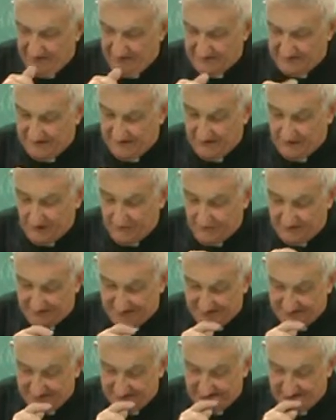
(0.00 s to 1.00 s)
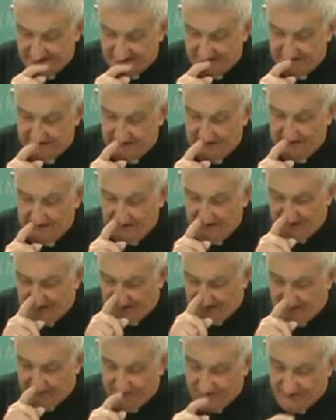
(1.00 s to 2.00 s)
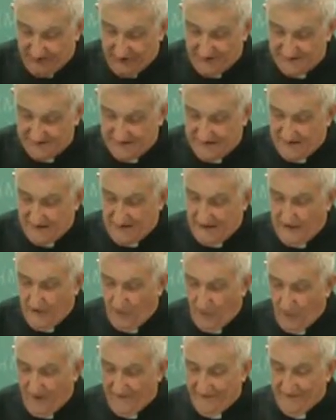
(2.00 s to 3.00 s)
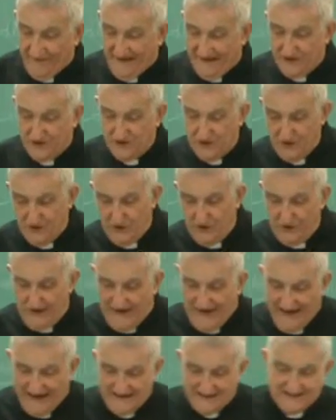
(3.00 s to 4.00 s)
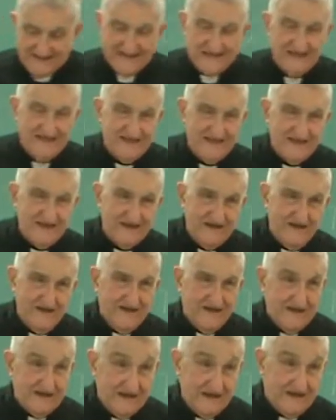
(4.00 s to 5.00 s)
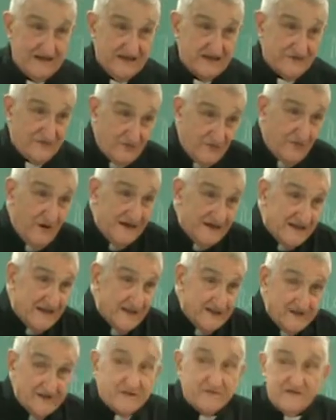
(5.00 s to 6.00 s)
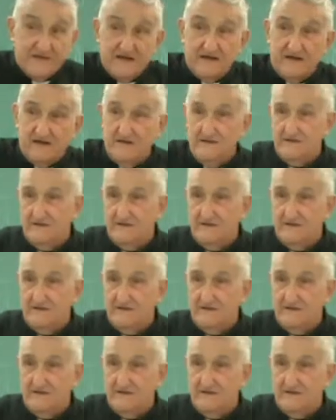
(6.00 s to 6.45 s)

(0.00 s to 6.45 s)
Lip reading: St. Thomas says that. Because when nature acts, it is to attain something.